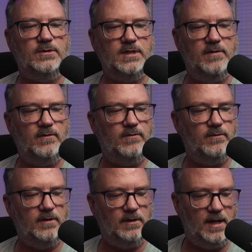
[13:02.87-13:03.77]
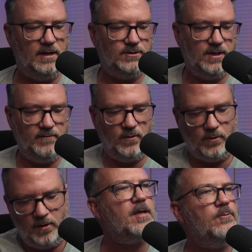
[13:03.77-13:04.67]
sep the last seven
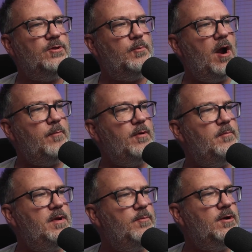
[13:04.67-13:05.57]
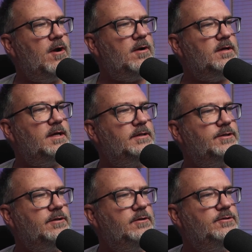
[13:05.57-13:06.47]
were about. With the proper memory
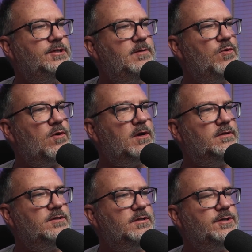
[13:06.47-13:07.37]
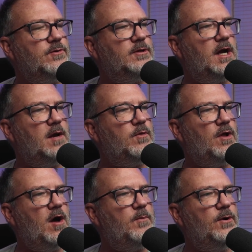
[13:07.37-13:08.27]
architecture, you'd see more consistent, reliable
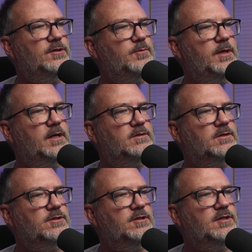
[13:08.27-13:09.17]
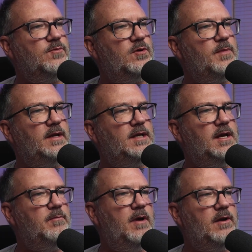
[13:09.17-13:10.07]
outputs because the system would
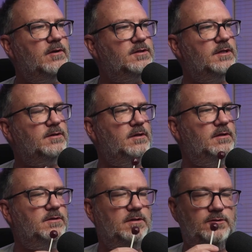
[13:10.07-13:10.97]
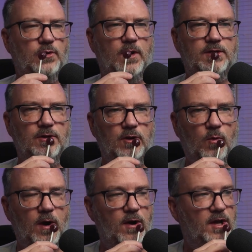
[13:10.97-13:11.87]
maintain better si- situational
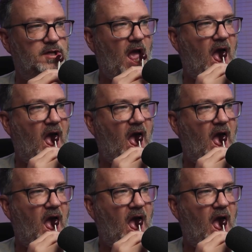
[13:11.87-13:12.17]
awareness.